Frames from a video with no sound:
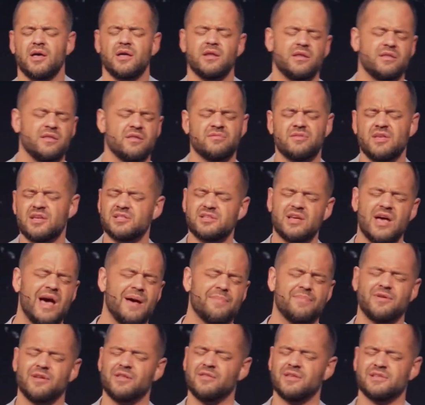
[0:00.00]
and, and this
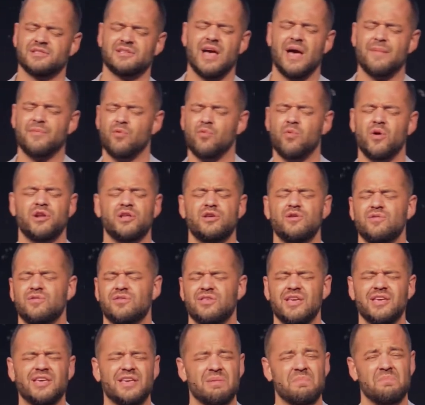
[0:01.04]
happened and this happened. What do you
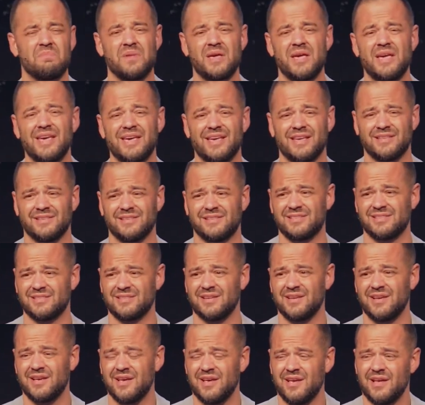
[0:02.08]
think it
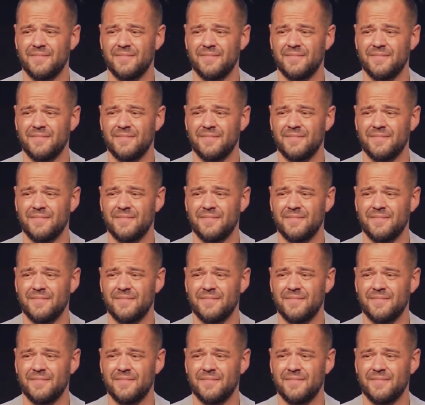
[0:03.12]
means?